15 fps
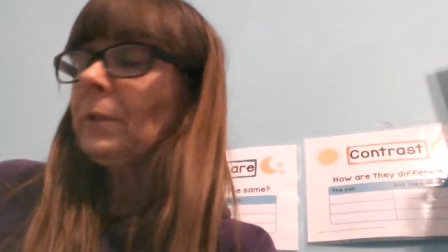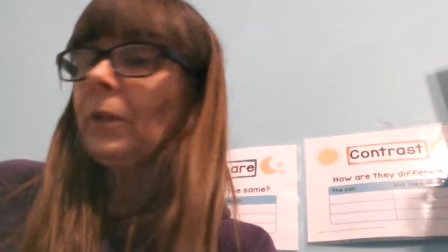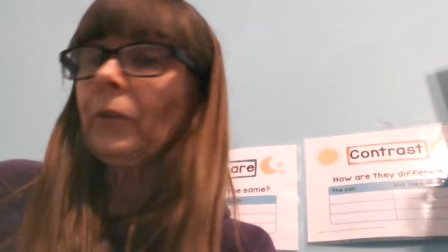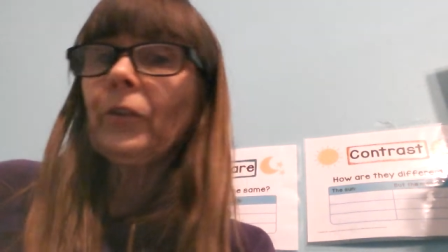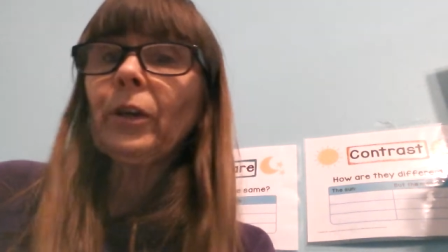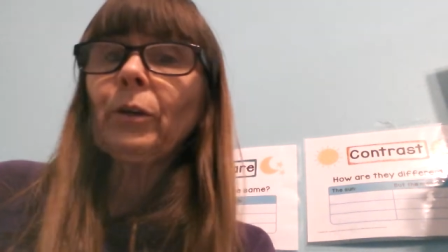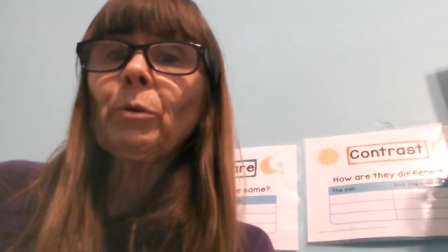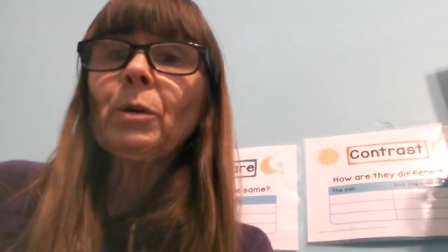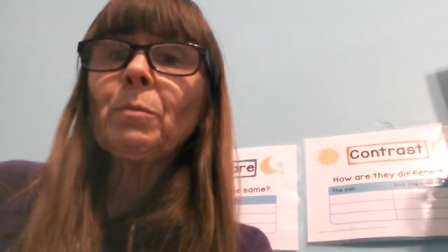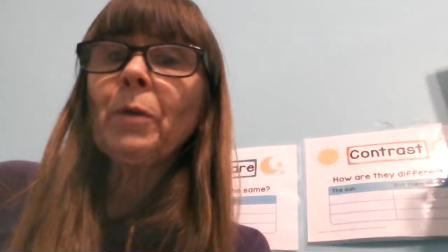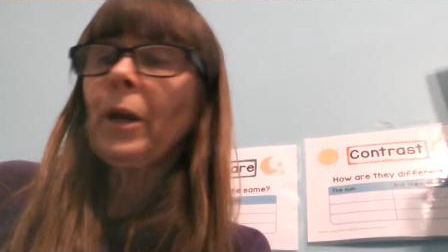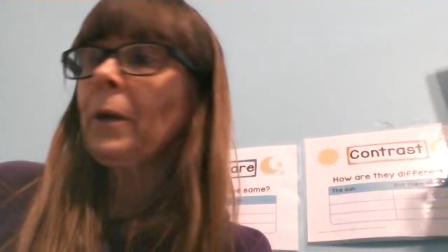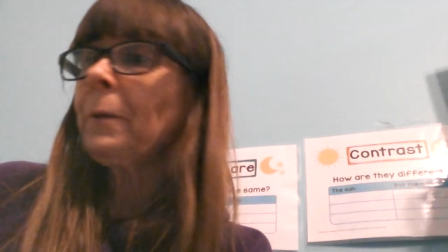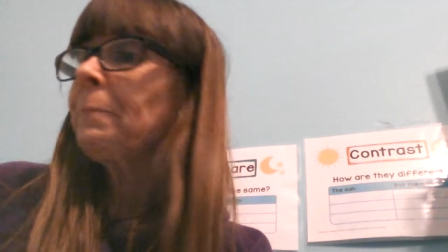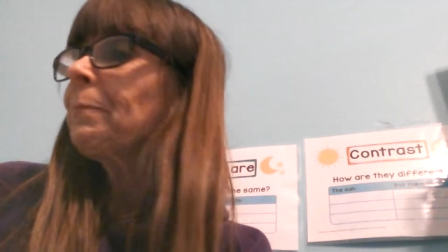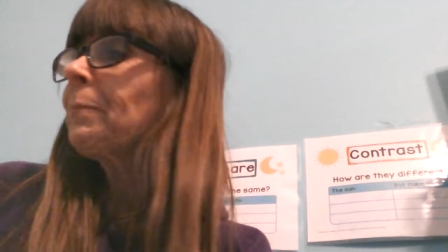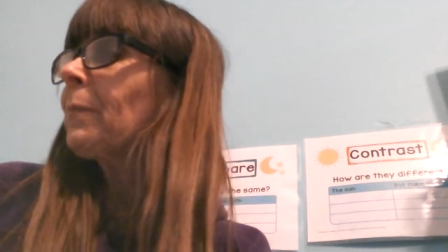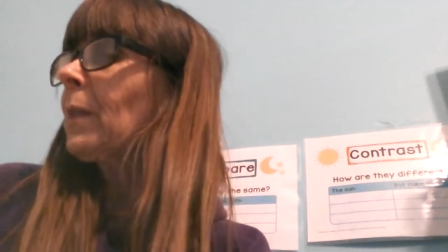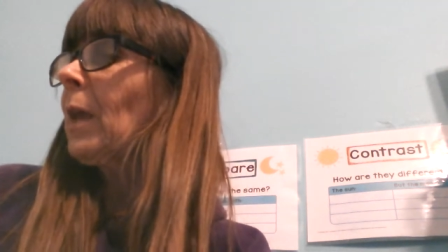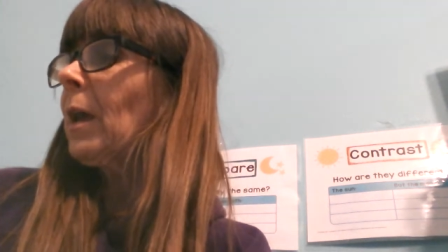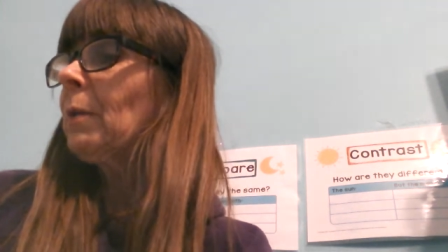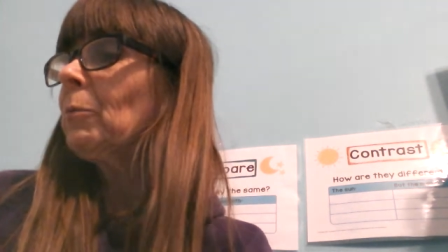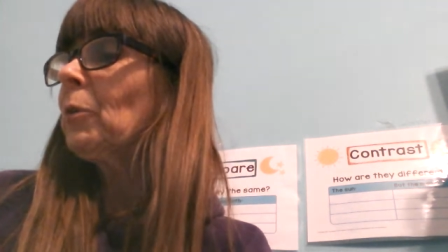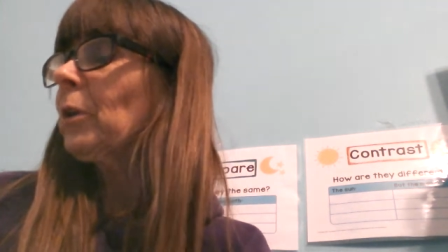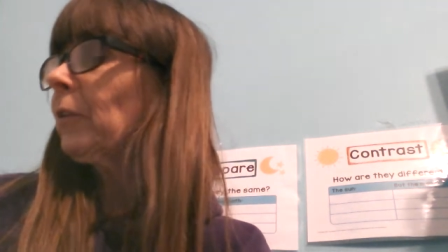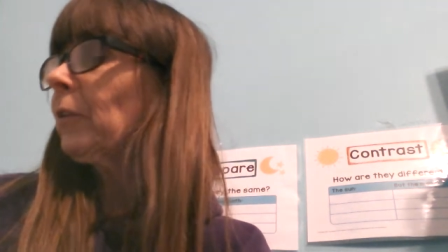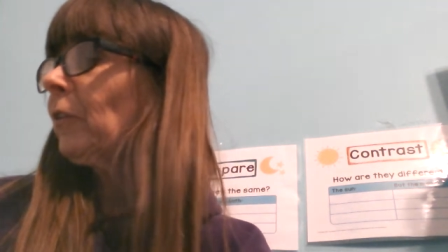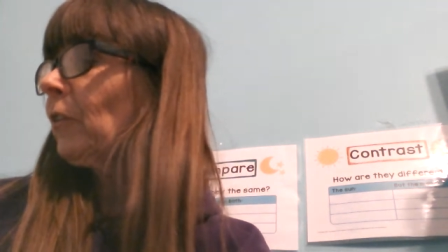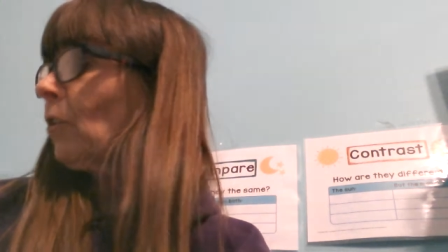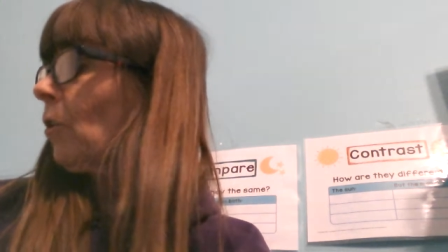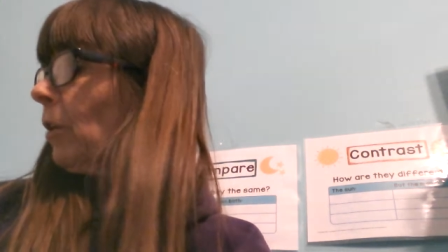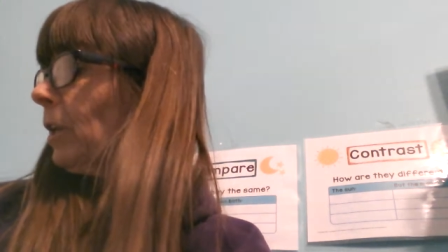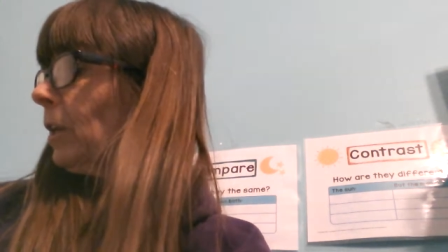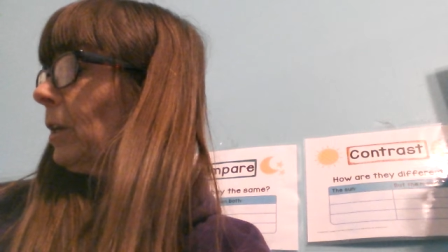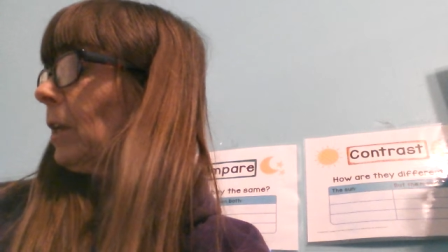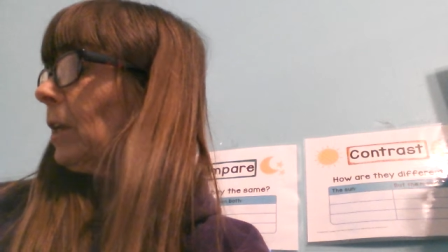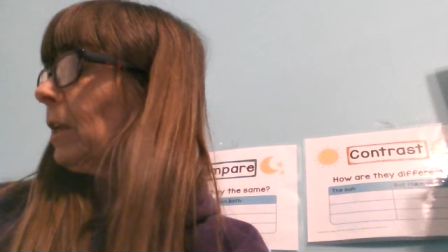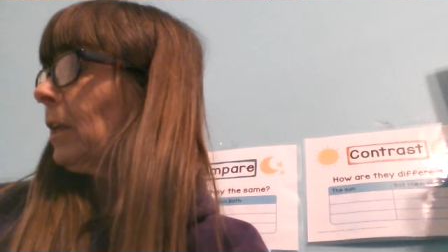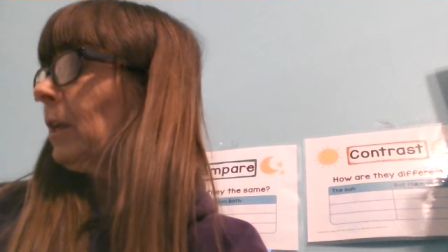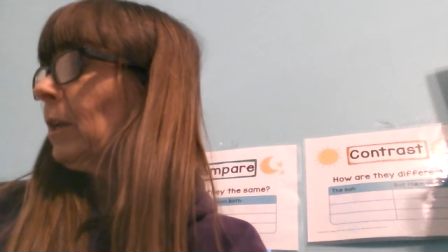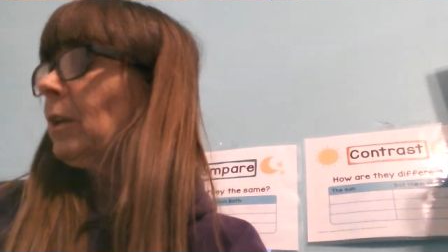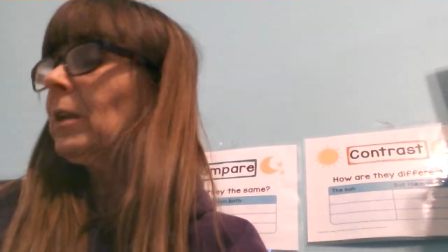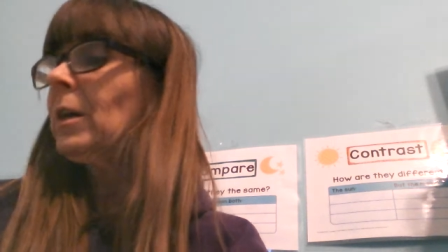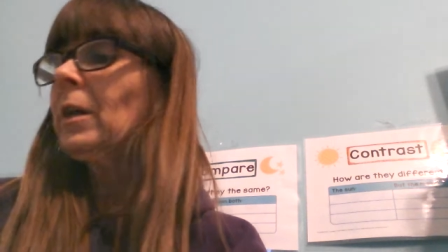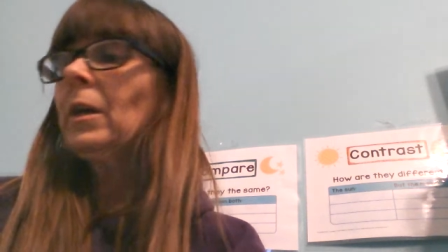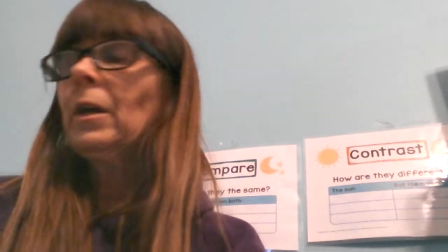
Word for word: let's say a quick prayer and we'll get started in